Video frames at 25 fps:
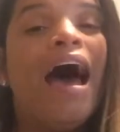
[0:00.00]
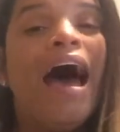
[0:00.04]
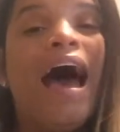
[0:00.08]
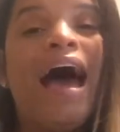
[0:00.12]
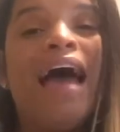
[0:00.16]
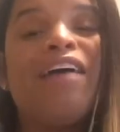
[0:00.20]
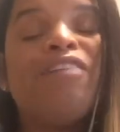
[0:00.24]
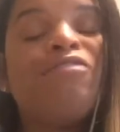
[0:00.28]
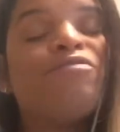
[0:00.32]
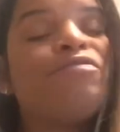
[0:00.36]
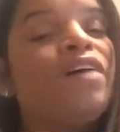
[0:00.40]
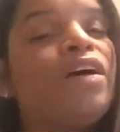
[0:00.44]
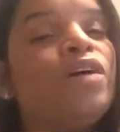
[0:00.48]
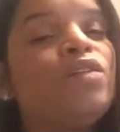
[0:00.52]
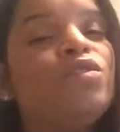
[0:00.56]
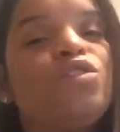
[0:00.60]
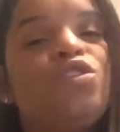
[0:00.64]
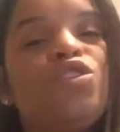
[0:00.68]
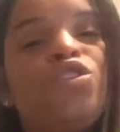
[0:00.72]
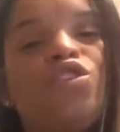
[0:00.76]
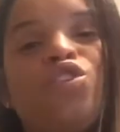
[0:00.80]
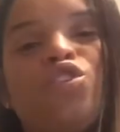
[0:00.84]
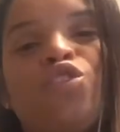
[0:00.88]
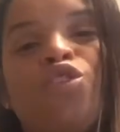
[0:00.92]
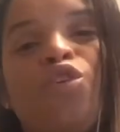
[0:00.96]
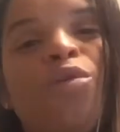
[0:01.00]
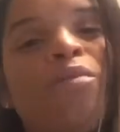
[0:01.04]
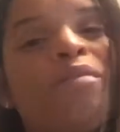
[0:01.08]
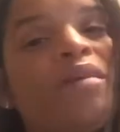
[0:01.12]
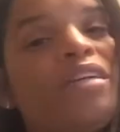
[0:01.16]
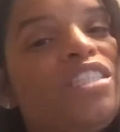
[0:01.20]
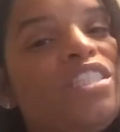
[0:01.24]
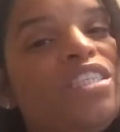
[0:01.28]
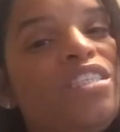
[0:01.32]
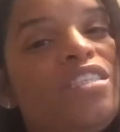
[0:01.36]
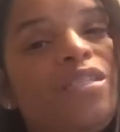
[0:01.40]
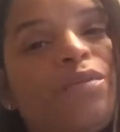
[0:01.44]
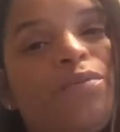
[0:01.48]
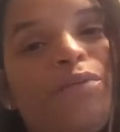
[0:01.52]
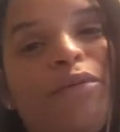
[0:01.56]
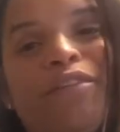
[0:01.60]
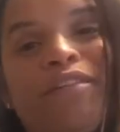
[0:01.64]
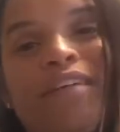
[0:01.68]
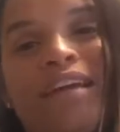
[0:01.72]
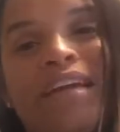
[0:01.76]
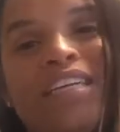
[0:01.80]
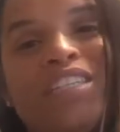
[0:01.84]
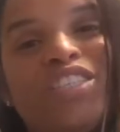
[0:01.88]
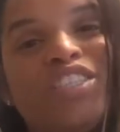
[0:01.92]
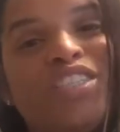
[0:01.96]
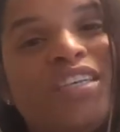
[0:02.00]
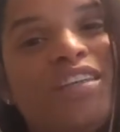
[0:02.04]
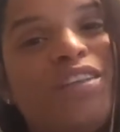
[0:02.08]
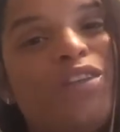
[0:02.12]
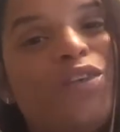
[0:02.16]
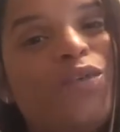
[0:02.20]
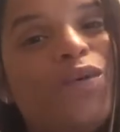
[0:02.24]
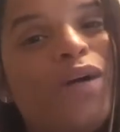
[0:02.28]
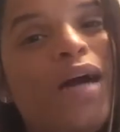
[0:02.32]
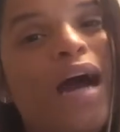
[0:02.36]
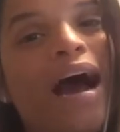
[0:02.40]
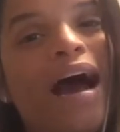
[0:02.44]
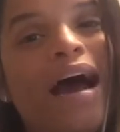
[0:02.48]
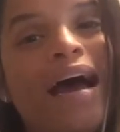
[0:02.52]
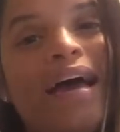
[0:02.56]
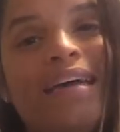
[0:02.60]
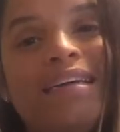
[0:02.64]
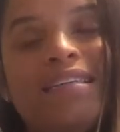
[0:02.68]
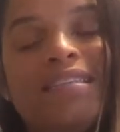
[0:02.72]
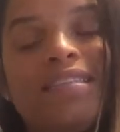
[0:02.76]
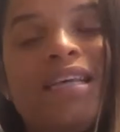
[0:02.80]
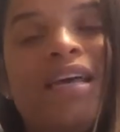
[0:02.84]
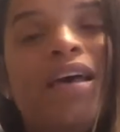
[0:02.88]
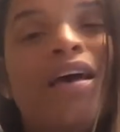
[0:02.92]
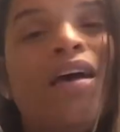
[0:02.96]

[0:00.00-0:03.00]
I found so much inspiration, you guys,